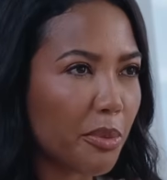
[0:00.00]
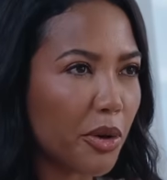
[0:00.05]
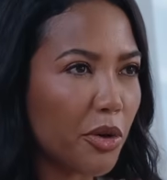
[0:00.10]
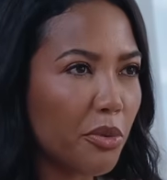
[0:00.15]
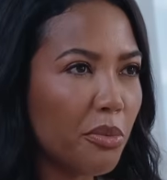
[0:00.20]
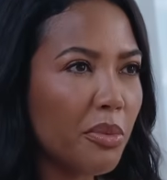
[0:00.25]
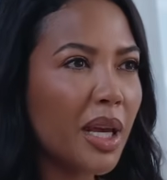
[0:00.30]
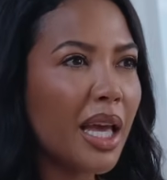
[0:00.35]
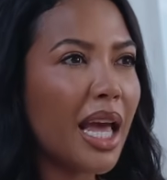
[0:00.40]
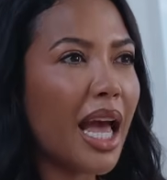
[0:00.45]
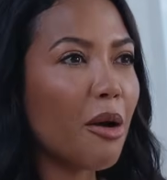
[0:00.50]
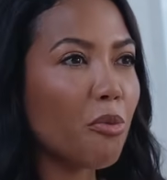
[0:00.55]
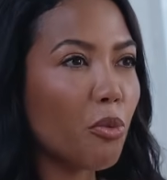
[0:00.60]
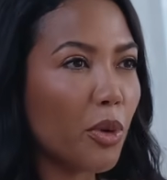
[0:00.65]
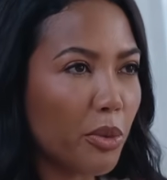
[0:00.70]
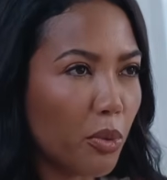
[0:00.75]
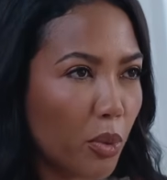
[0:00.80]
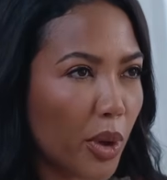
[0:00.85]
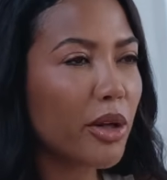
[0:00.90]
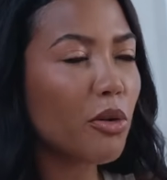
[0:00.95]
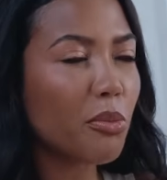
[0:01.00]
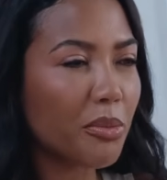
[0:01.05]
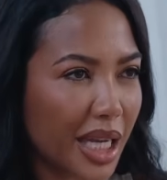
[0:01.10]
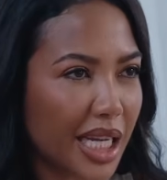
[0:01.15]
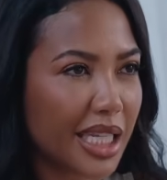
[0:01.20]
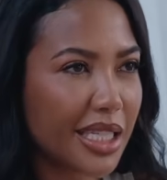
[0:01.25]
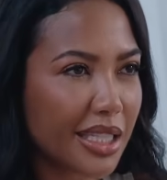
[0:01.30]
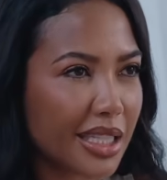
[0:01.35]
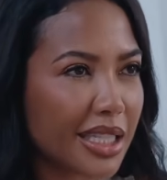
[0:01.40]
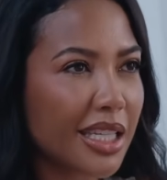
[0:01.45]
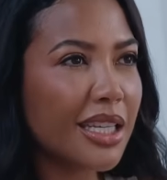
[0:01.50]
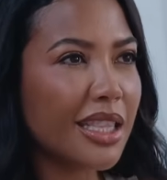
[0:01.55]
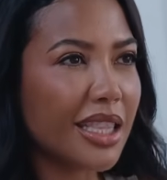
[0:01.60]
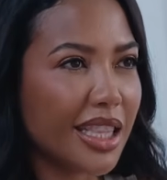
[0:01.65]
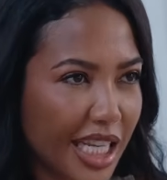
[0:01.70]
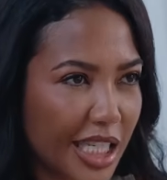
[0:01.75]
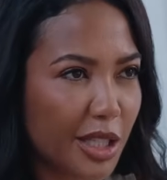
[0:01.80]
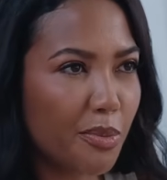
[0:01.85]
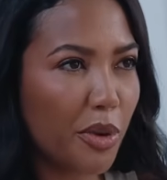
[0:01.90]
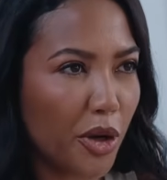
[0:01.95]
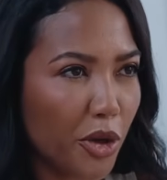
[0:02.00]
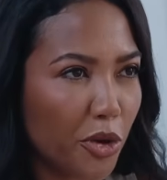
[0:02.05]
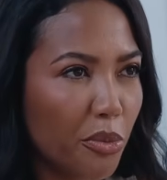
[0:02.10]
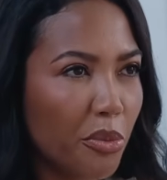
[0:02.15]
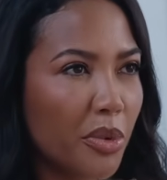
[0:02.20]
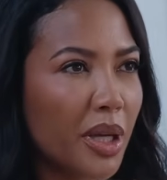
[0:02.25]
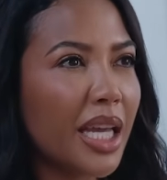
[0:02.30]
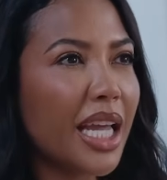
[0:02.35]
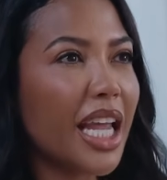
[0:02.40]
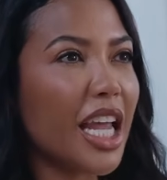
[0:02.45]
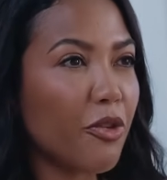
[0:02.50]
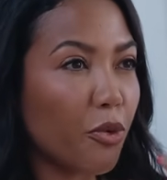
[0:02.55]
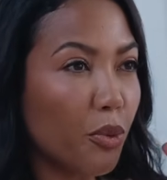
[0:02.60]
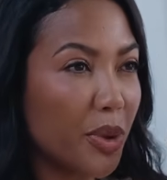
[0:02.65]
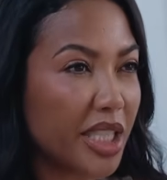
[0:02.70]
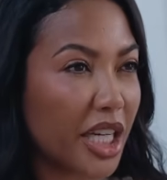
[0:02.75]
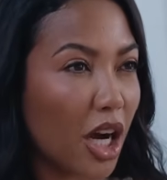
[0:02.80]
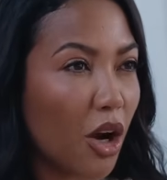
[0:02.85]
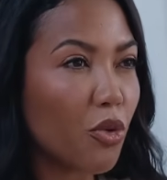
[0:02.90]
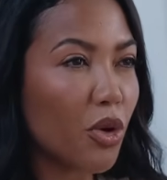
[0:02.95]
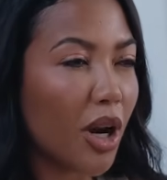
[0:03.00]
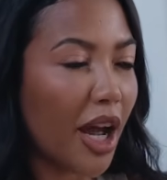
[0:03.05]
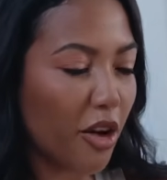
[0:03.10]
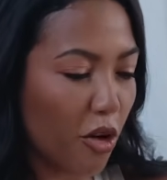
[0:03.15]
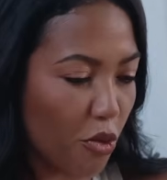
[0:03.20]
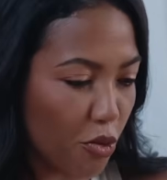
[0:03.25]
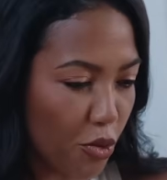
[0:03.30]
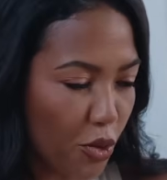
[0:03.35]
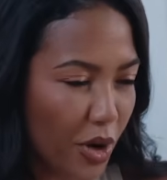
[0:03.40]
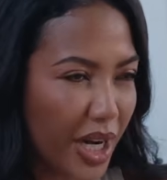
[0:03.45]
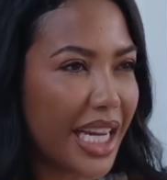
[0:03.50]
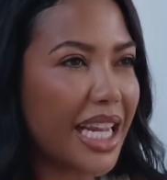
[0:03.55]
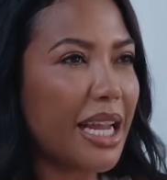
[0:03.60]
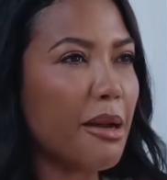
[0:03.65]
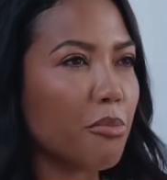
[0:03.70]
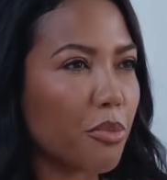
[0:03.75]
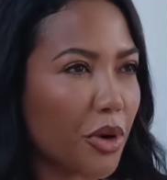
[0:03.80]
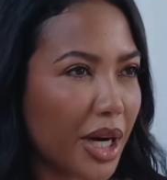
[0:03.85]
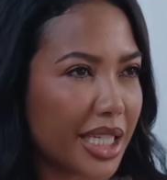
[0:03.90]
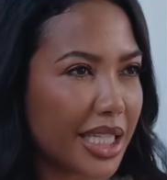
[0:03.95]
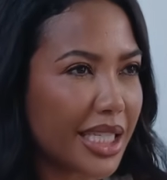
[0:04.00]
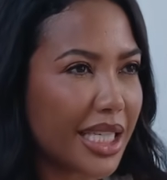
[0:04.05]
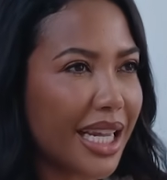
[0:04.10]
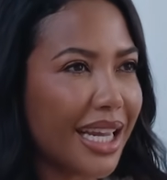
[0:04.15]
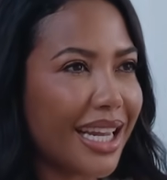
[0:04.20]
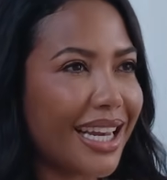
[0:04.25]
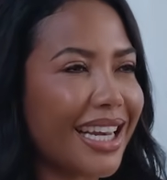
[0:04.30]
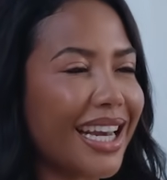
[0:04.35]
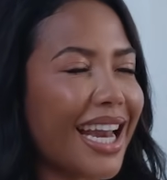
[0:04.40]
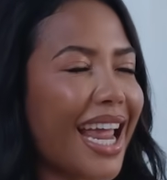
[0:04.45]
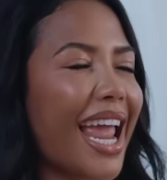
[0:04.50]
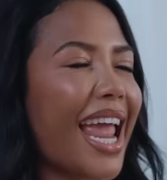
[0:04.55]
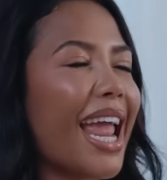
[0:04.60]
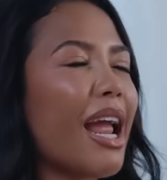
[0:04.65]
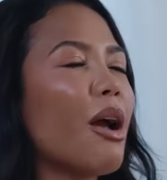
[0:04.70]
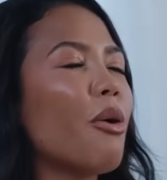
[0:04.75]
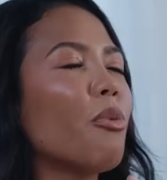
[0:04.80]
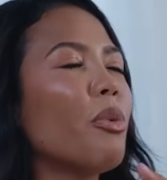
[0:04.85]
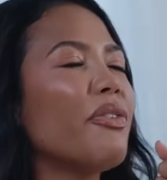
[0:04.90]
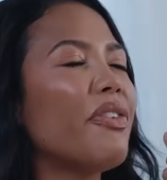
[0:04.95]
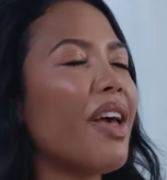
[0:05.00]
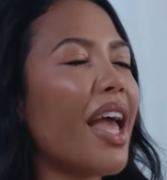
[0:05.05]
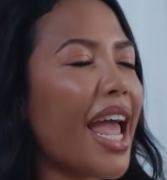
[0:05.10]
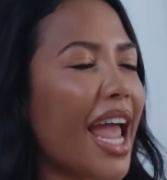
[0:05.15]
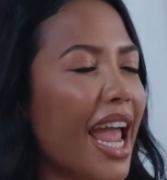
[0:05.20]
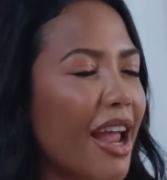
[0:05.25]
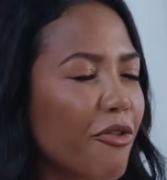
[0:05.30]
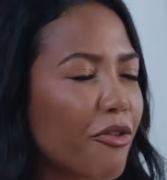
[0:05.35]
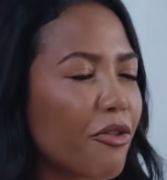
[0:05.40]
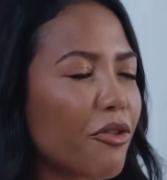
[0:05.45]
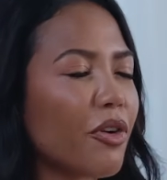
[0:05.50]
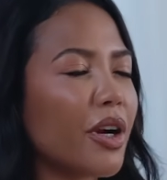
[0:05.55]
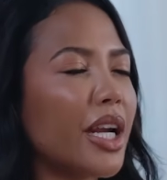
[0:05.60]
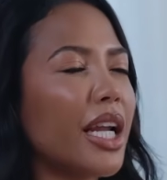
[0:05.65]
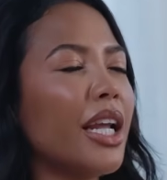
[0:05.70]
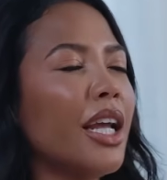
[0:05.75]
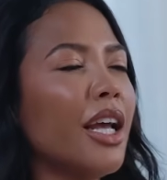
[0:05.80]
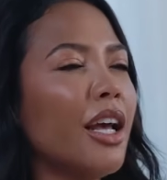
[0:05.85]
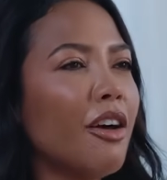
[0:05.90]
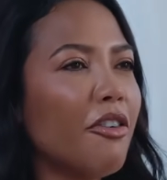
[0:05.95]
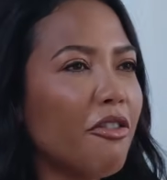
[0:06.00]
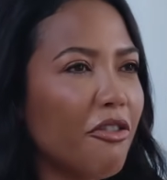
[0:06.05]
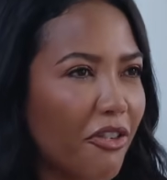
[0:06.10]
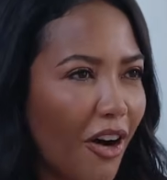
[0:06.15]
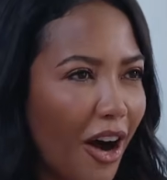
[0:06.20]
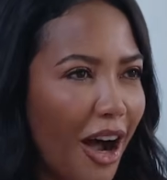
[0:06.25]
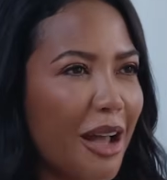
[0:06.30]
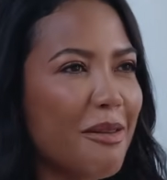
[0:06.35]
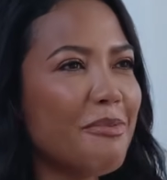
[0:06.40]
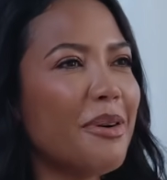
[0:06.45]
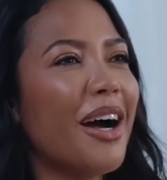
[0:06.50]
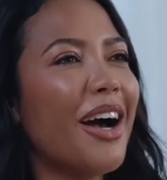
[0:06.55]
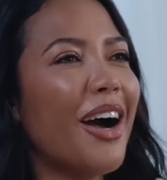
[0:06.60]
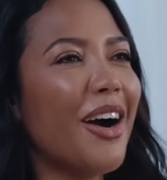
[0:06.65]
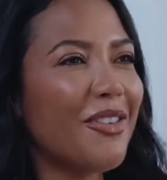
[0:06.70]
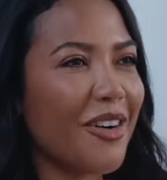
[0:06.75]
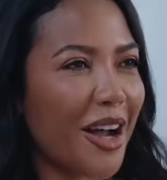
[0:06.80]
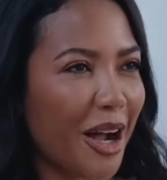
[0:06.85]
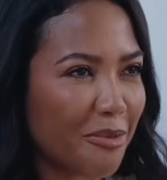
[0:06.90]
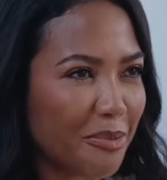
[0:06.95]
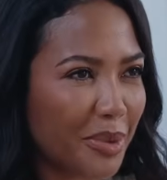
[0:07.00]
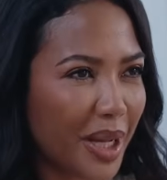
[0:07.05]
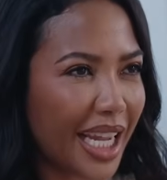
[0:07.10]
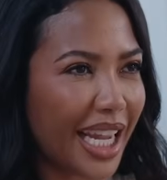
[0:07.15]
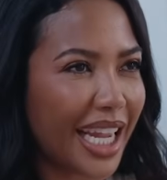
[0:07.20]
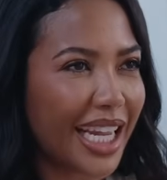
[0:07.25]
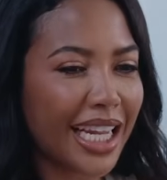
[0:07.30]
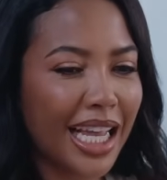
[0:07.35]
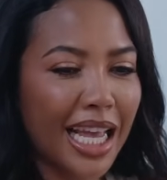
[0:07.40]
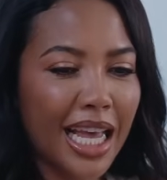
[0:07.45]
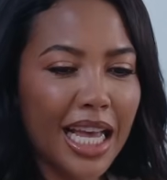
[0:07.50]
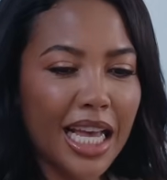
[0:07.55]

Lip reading: boom, and we will miss this boom if we don't like really embrace it with every fiber of our being.